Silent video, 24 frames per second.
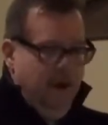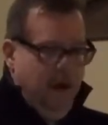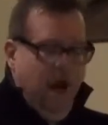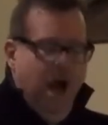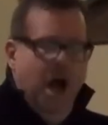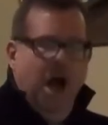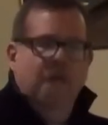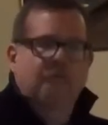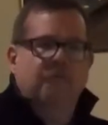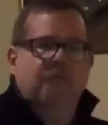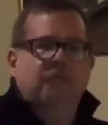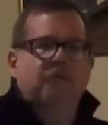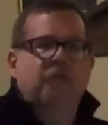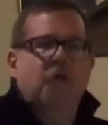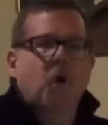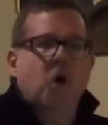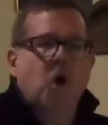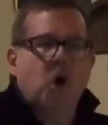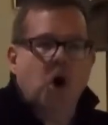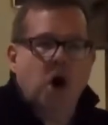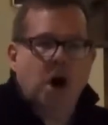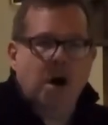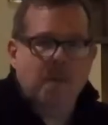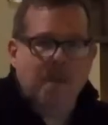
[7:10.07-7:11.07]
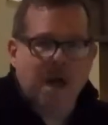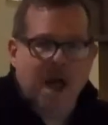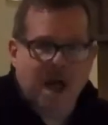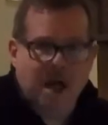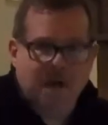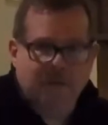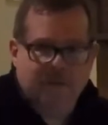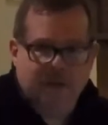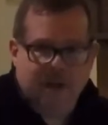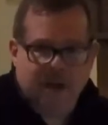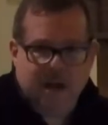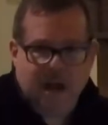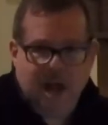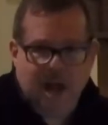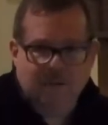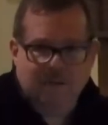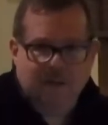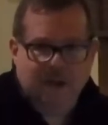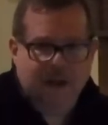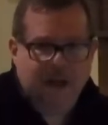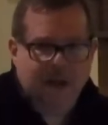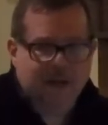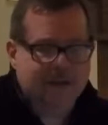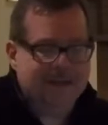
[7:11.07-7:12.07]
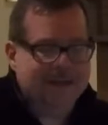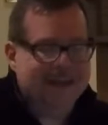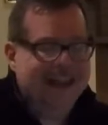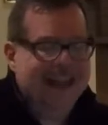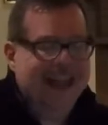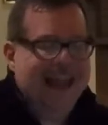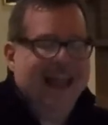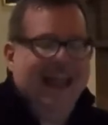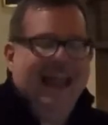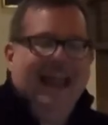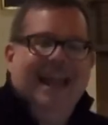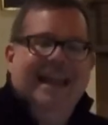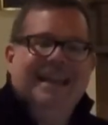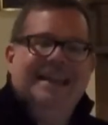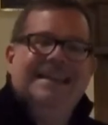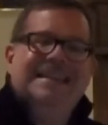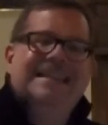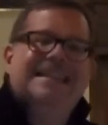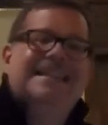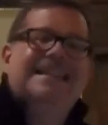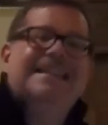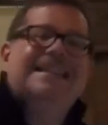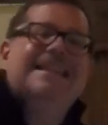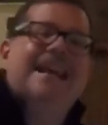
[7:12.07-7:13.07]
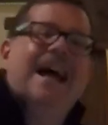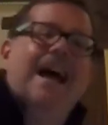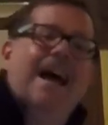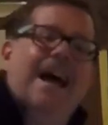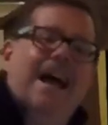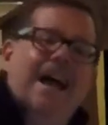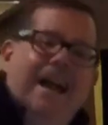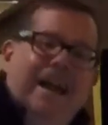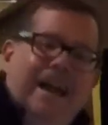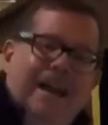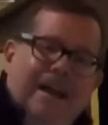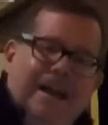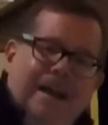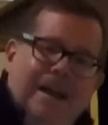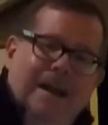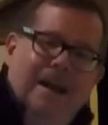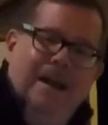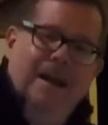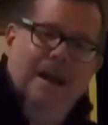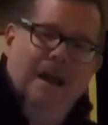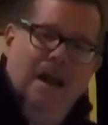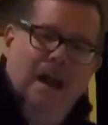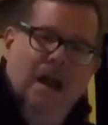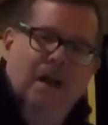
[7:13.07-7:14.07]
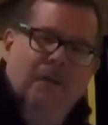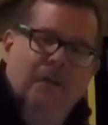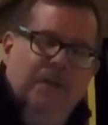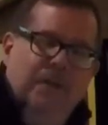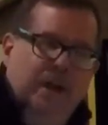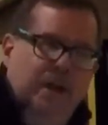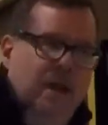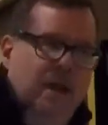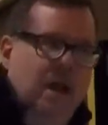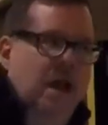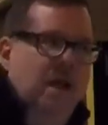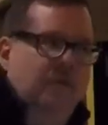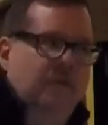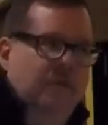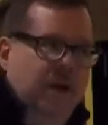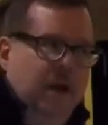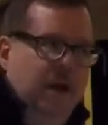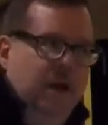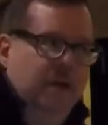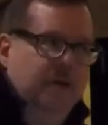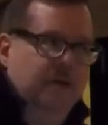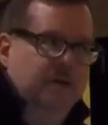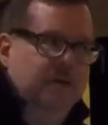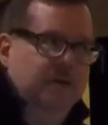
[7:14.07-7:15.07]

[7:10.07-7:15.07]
a form of the covenant, and a sign of the covenant.